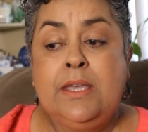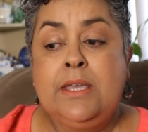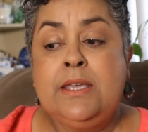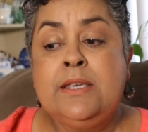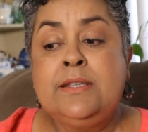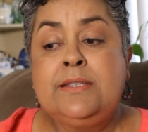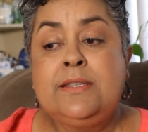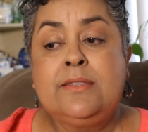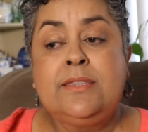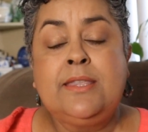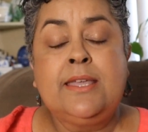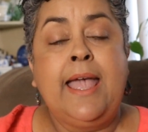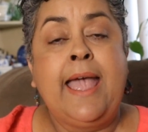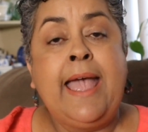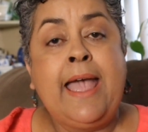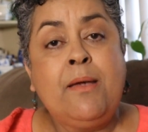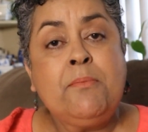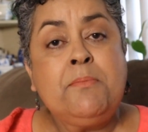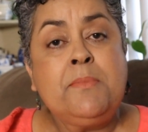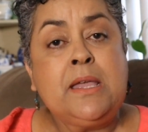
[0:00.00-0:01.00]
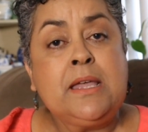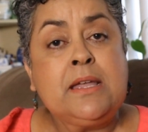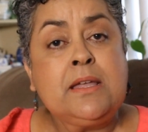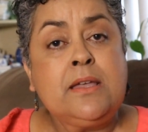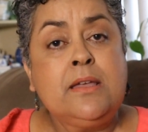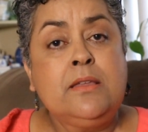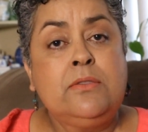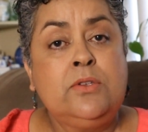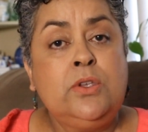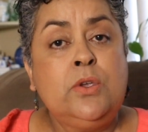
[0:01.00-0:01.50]
Is it the
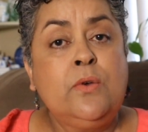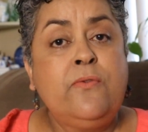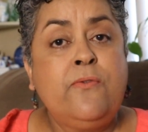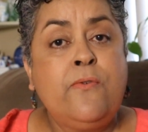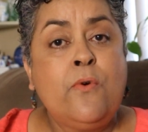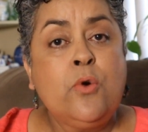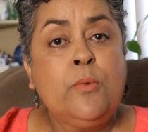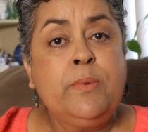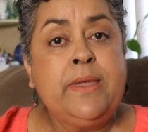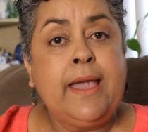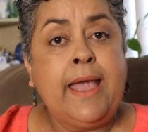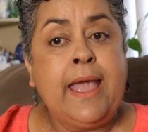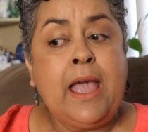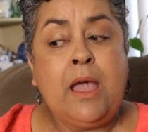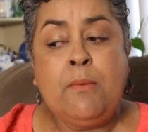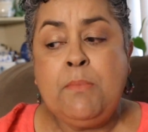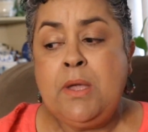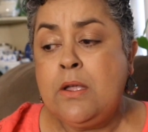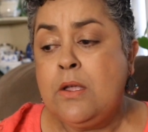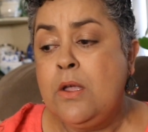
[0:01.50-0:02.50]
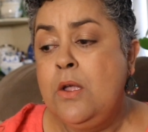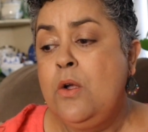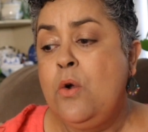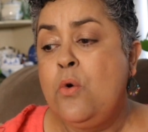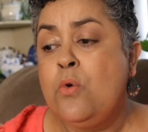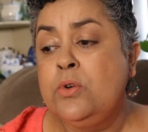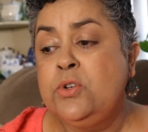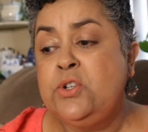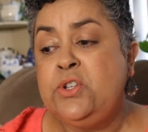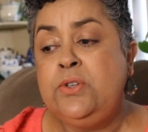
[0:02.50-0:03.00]
Ammak, the Euphorbia Ammak,
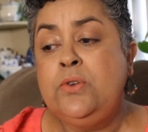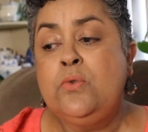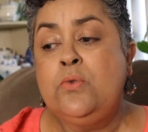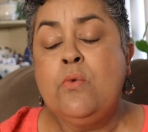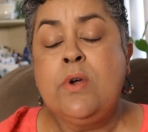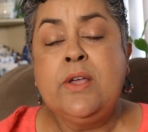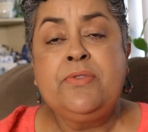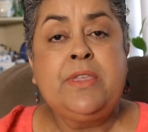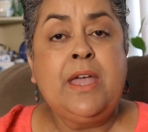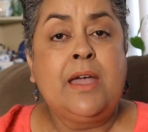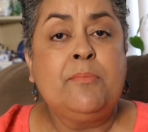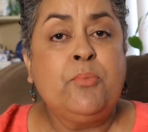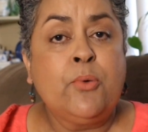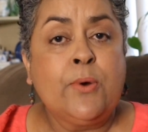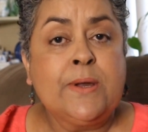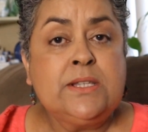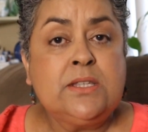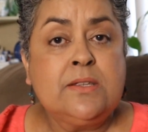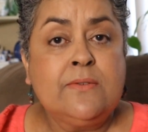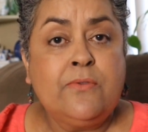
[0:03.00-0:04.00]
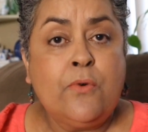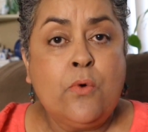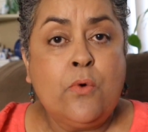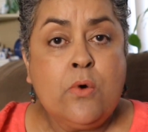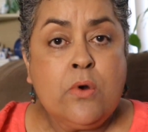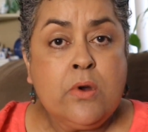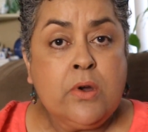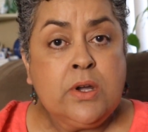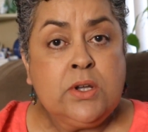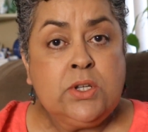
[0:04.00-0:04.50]
or do you want that Prince of
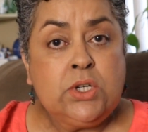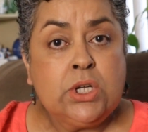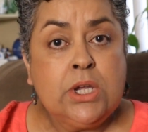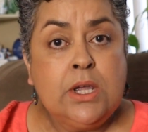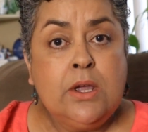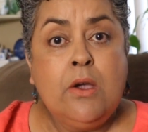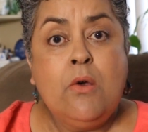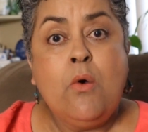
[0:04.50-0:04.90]
Orange?